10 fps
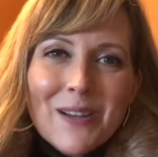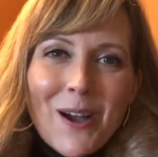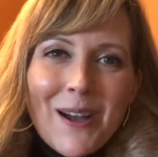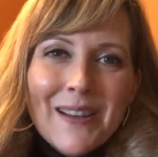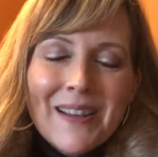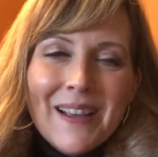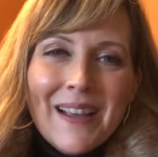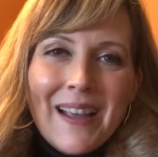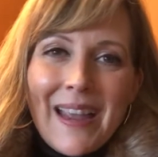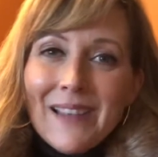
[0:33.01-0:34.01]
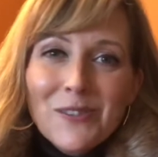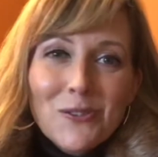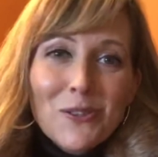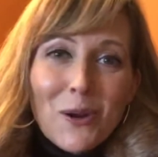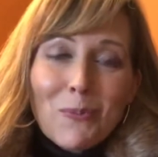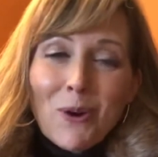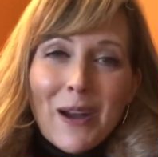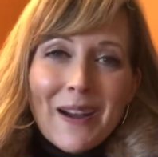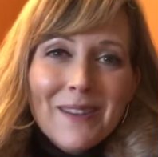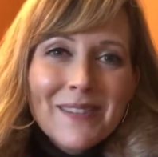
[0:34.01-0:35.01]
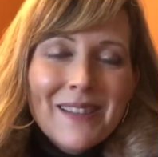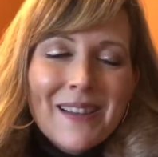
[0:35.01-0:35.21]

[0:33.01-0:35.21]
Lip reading: God answers our prayers,